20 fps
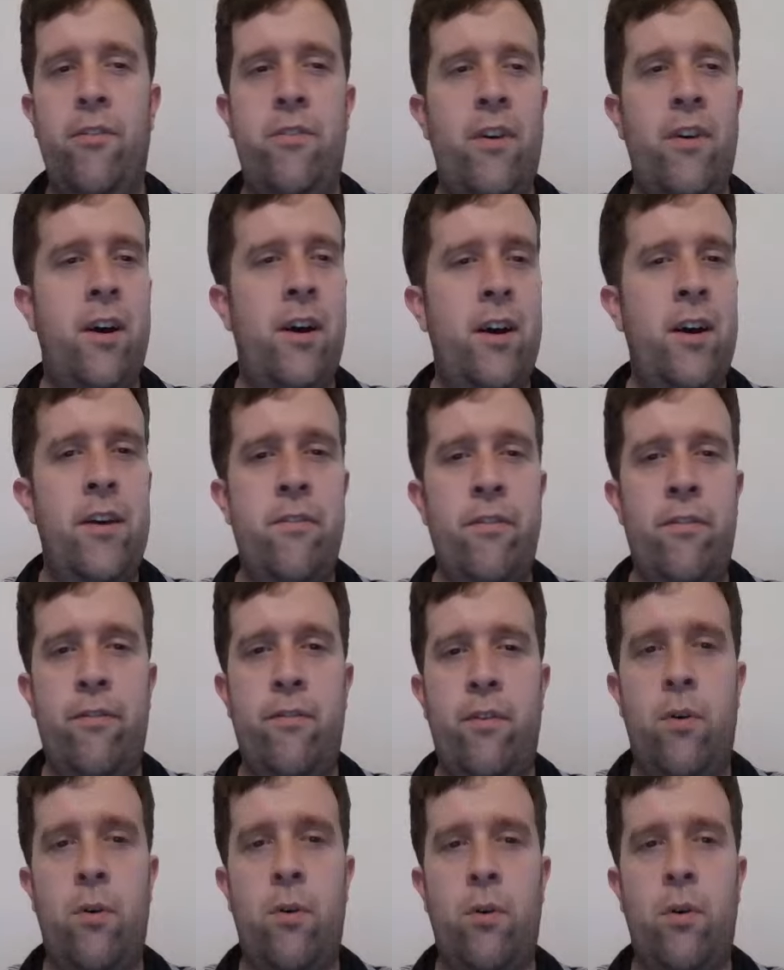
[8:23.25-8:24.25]
Five,
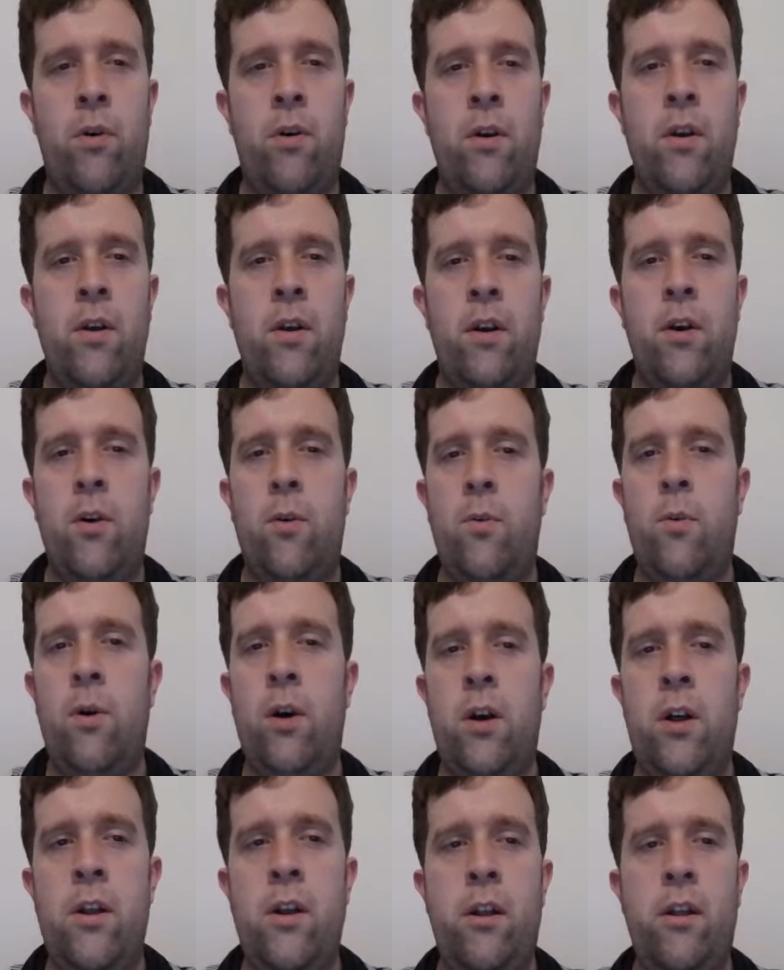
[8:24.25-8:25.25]
four,
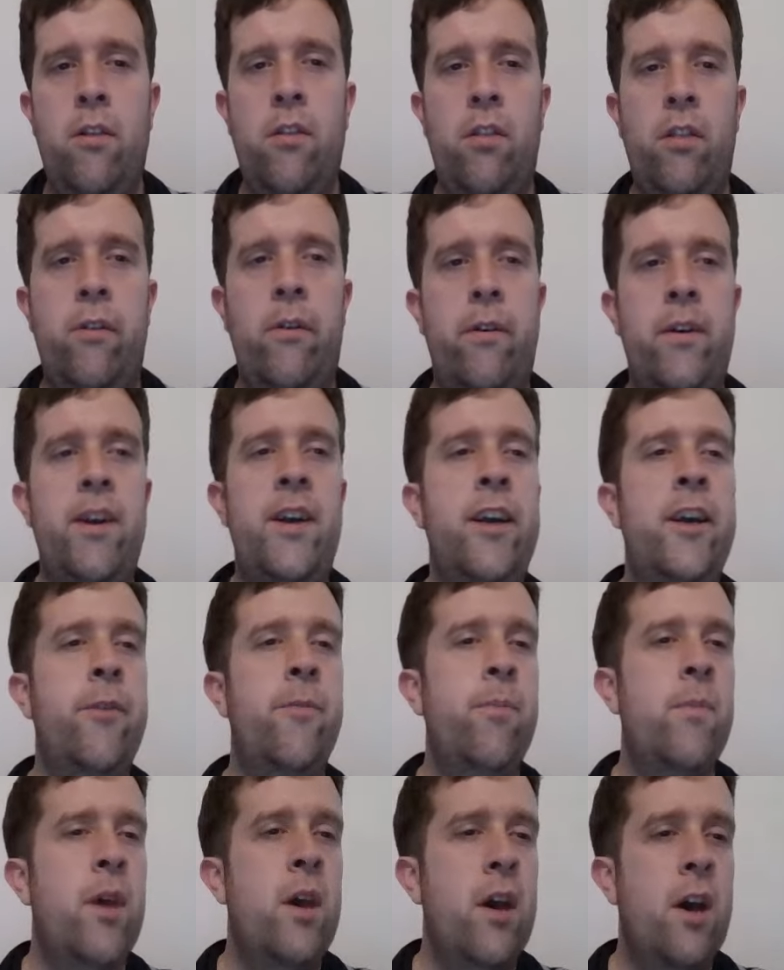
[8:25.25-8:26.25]
one, three,
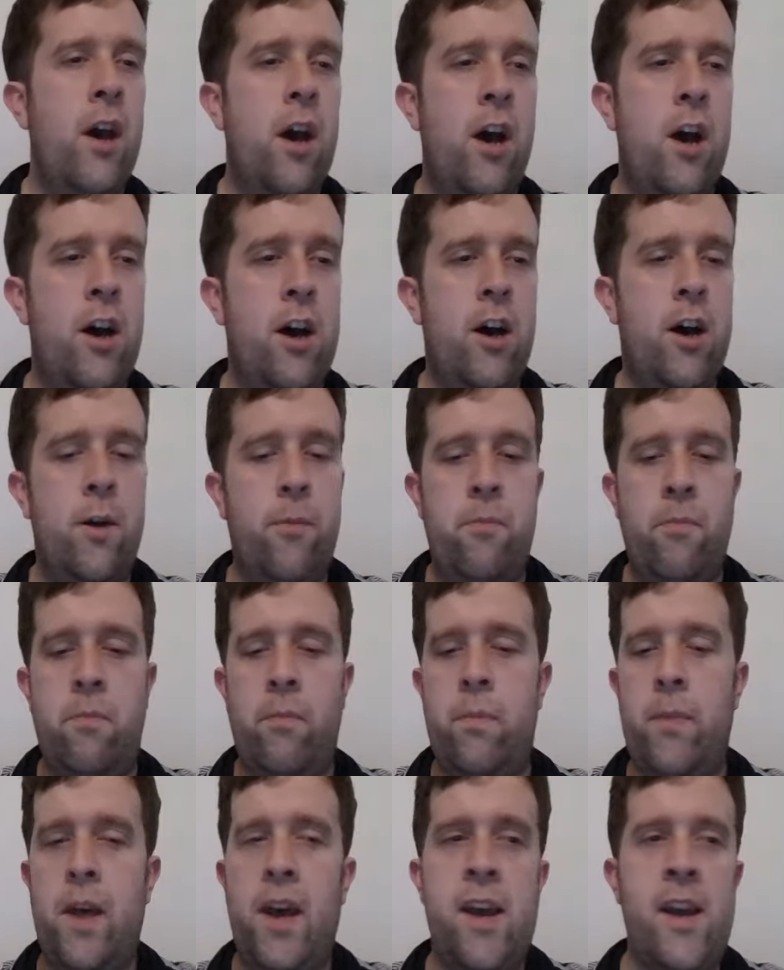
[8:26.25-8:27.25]
um,
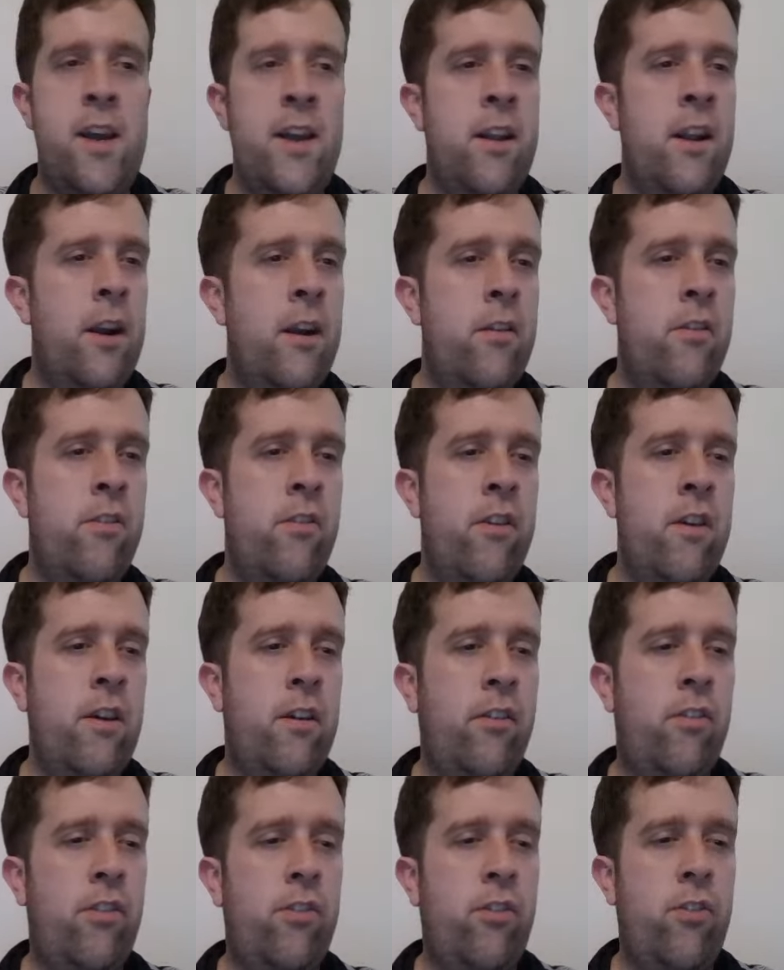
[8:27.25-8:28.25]
eight,
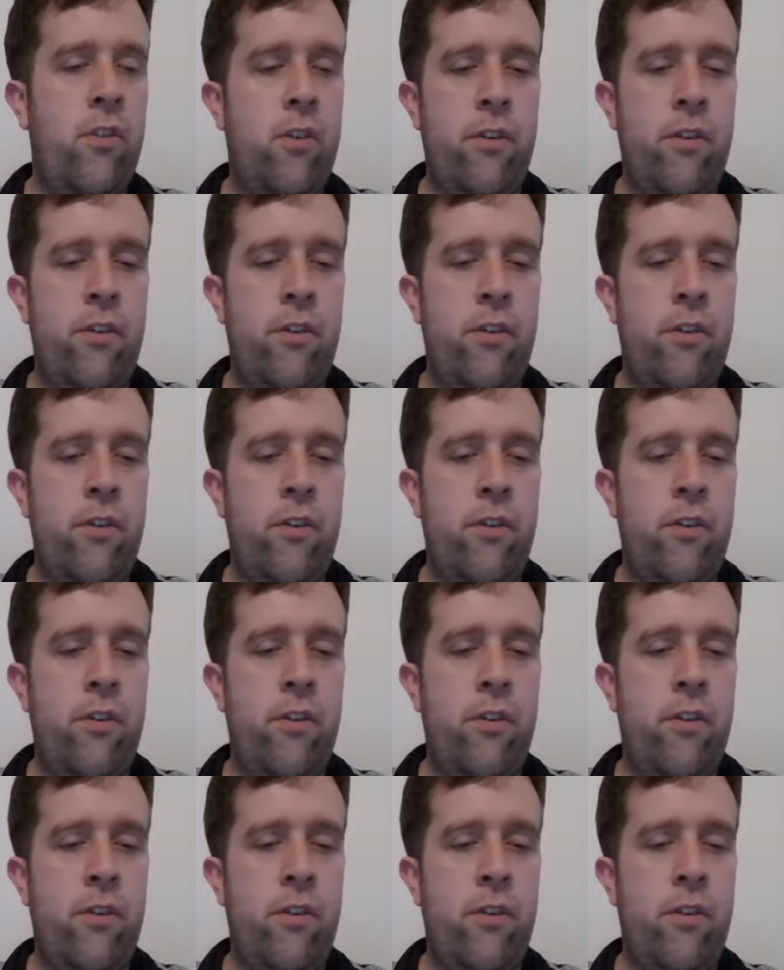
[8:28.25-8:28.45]
six,